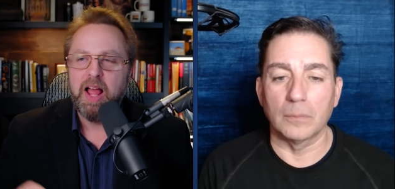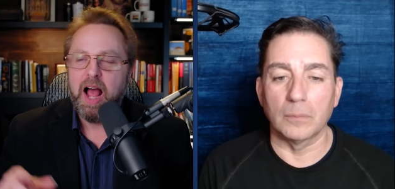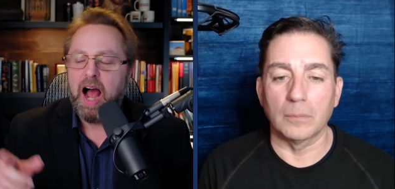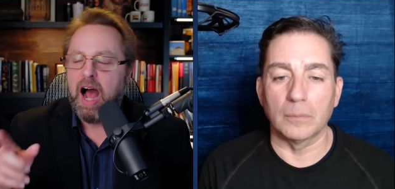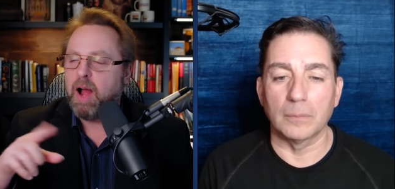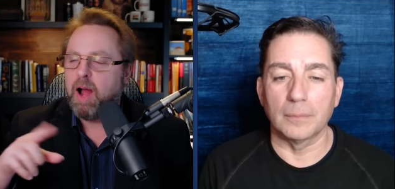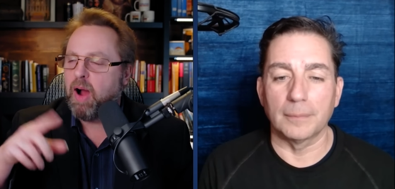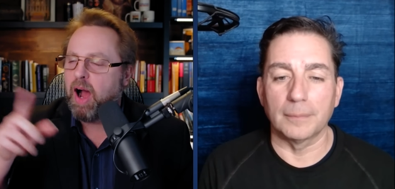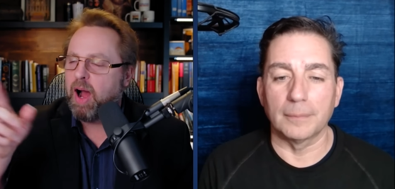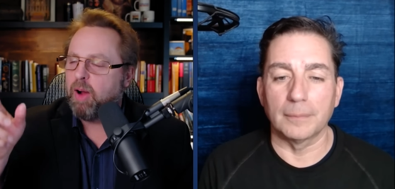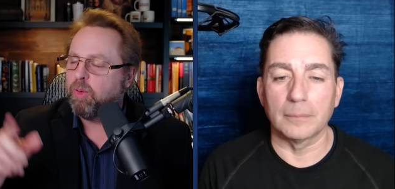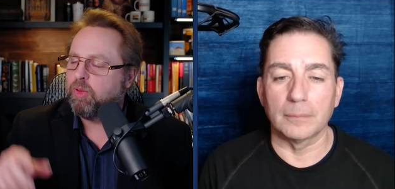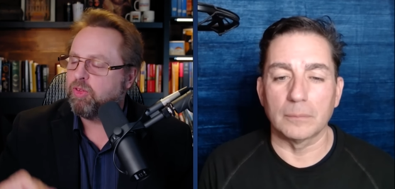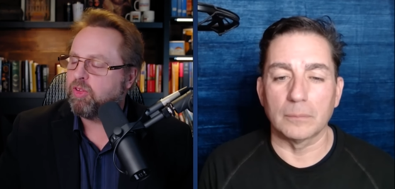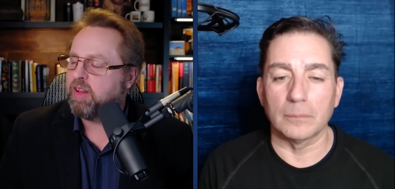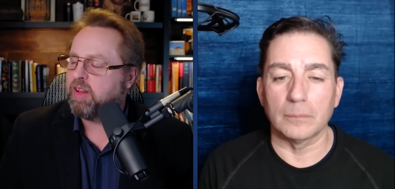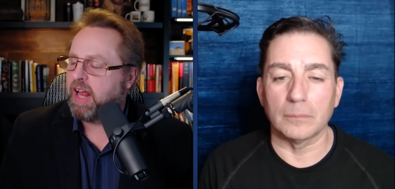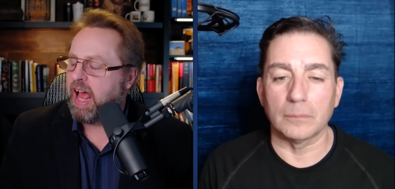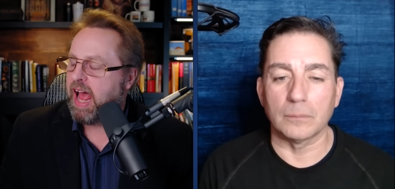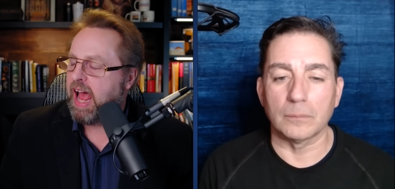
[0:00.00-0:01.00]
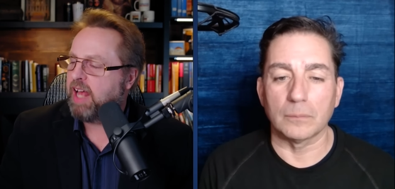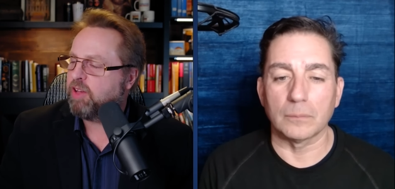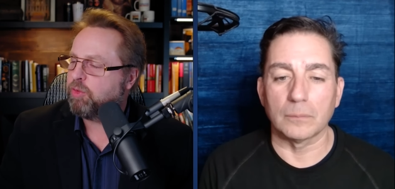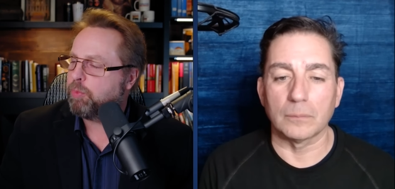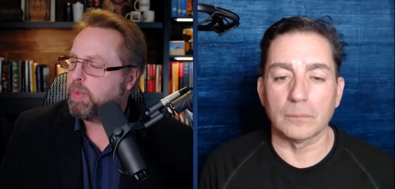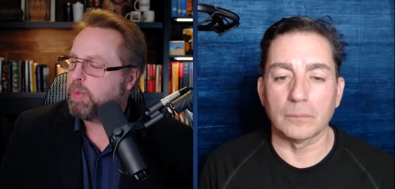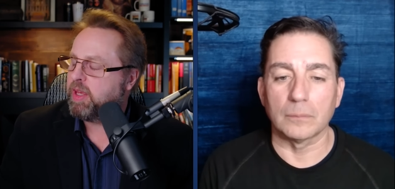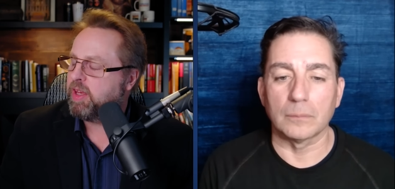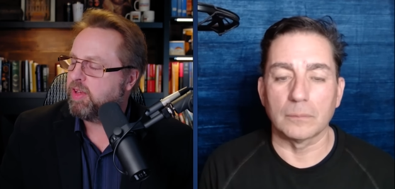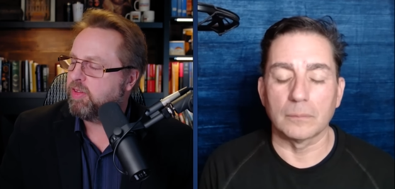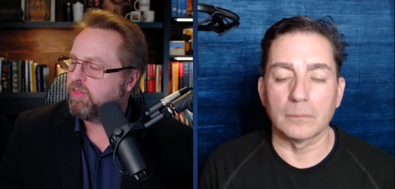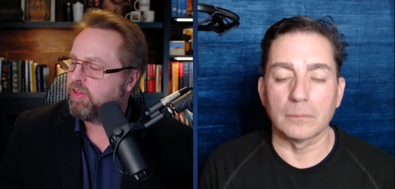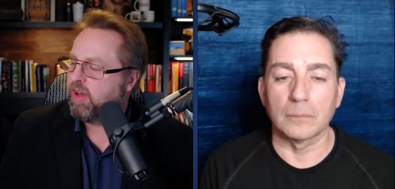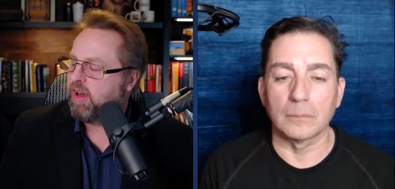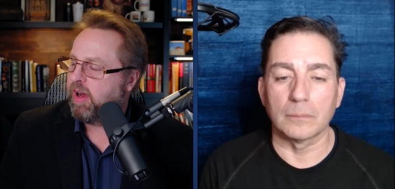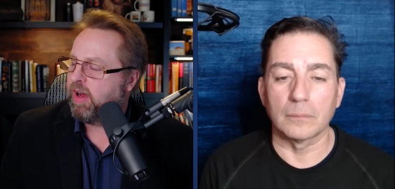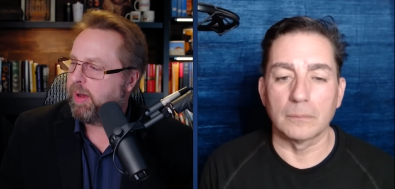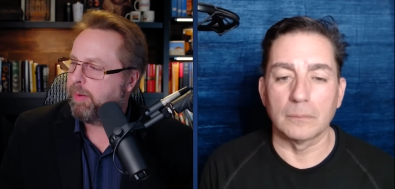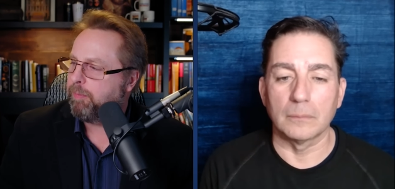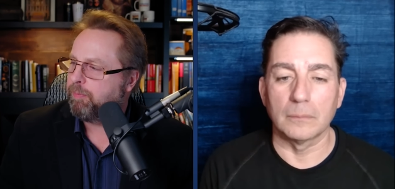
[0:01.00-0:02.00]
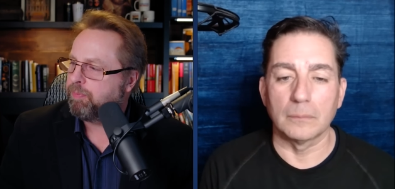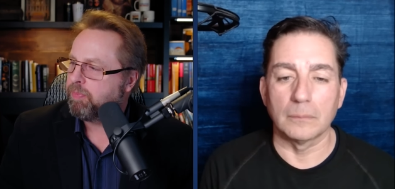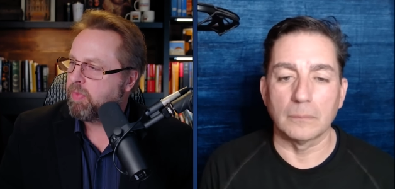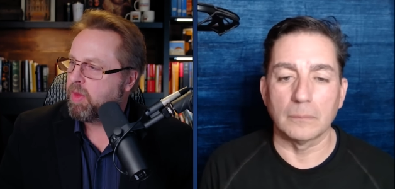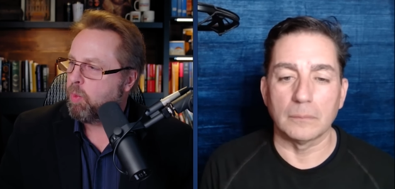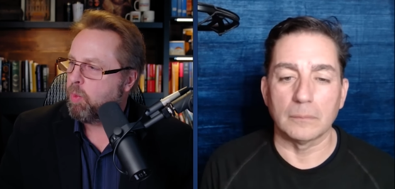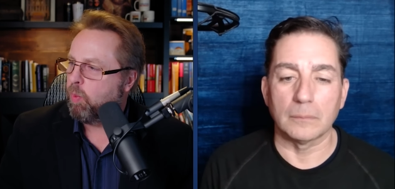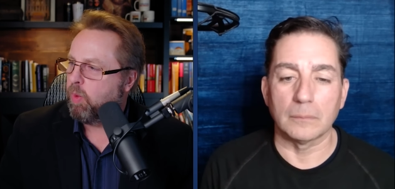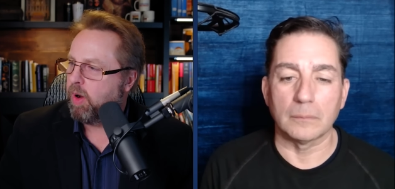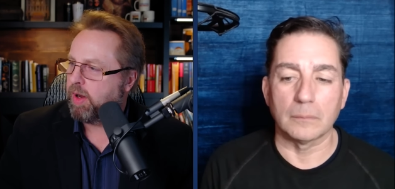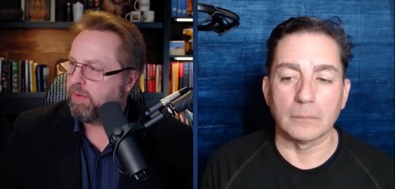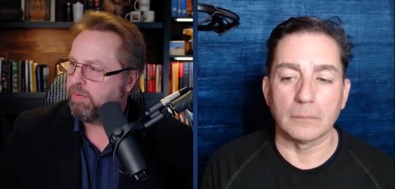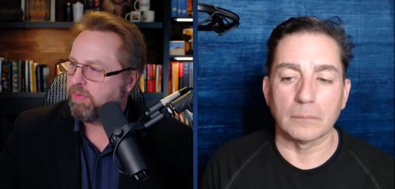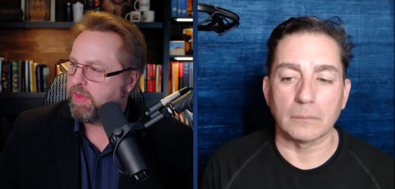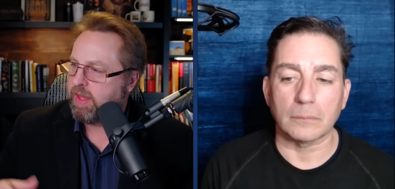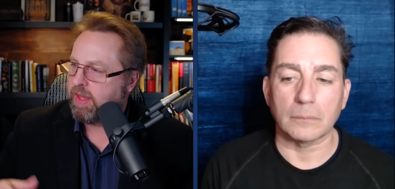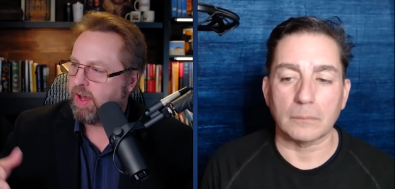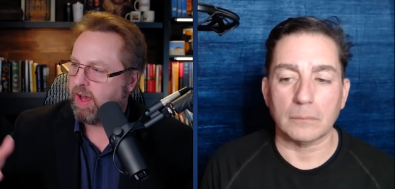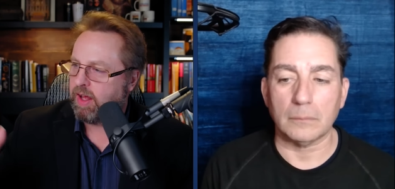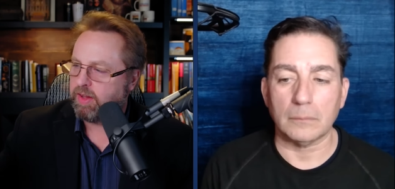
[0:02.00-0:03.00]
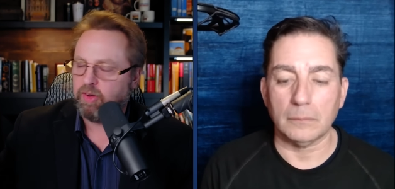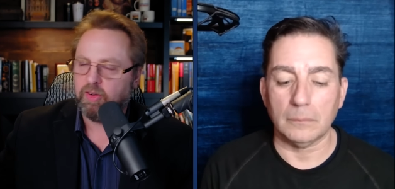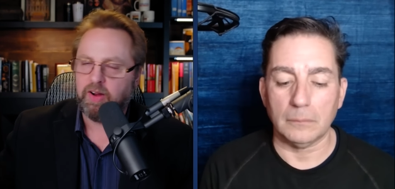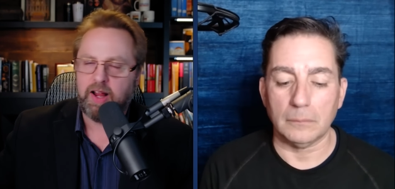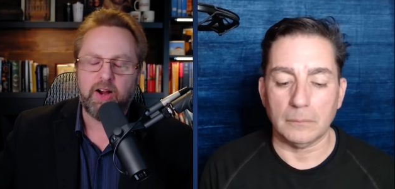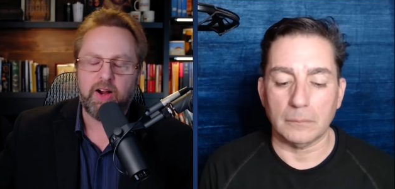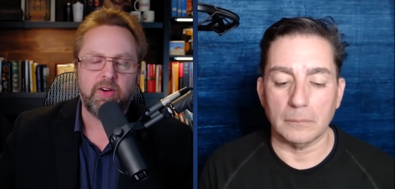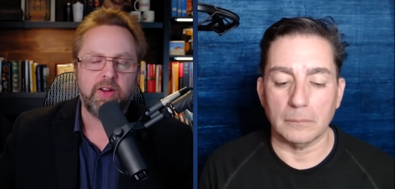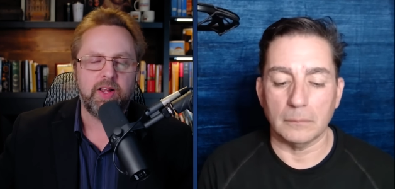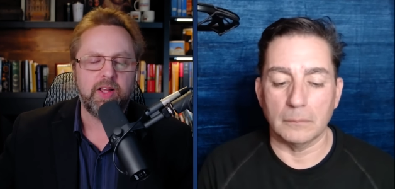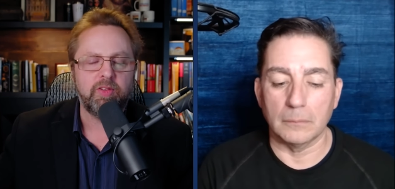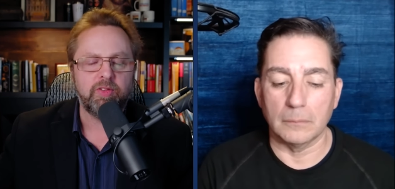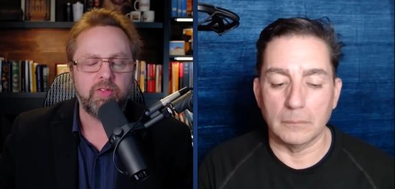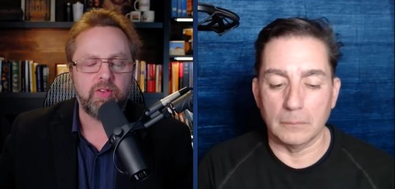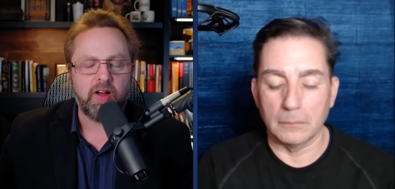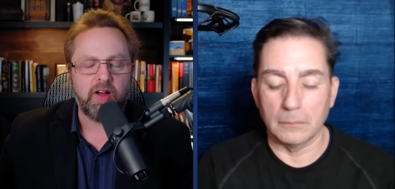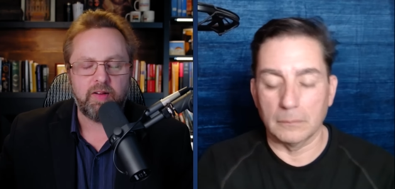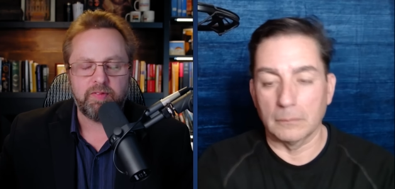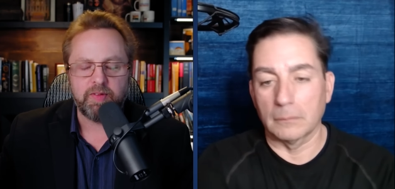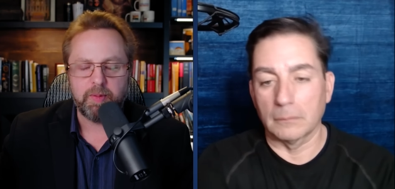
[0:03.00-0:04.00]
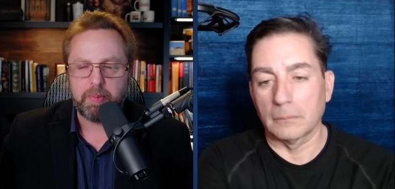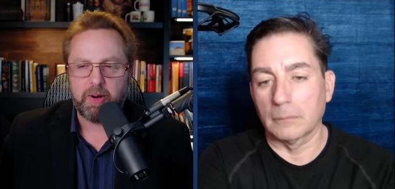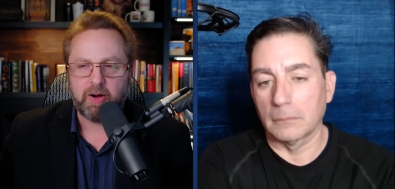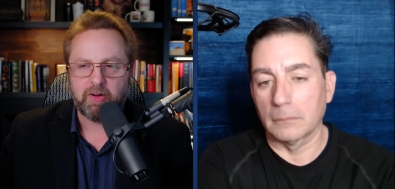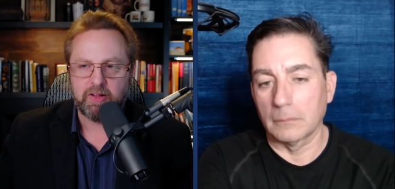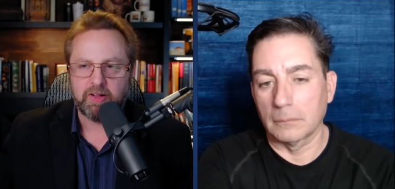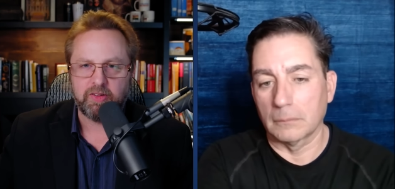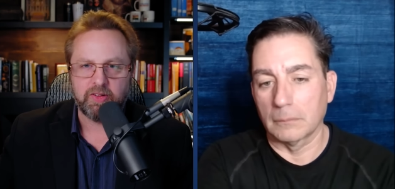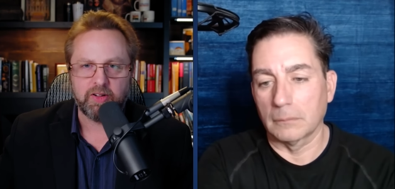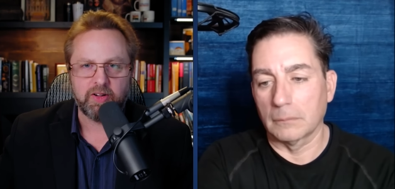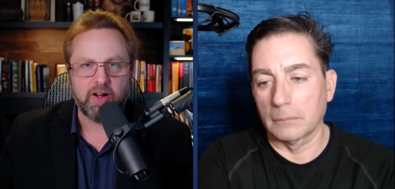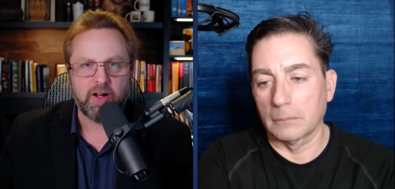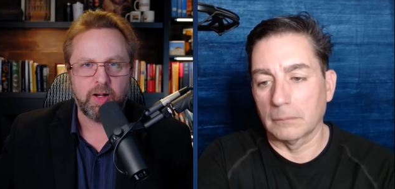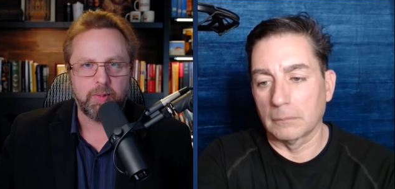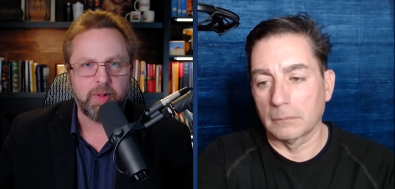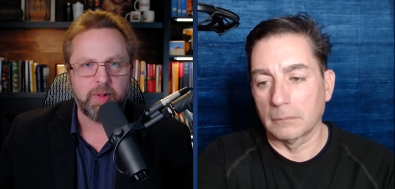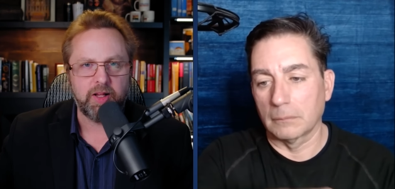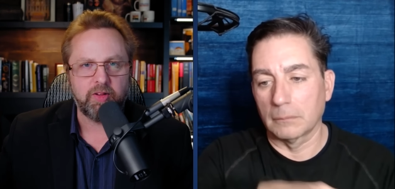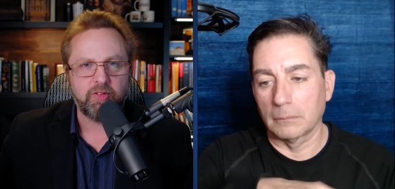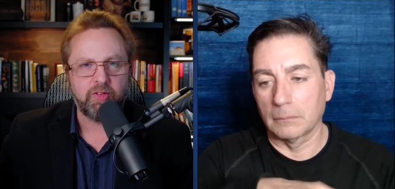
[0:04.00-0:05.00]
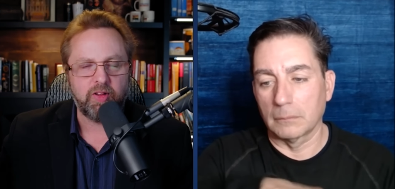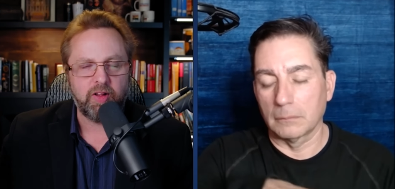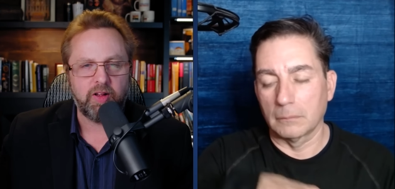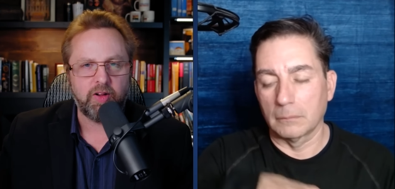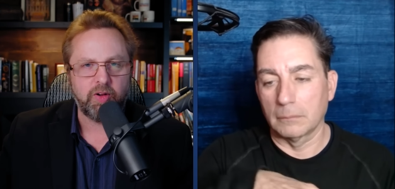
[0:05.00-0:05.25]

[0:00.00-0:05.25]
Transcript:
Speaker 1: I, I was going to ask because um, one of the other areas of the parallel economy that's uh,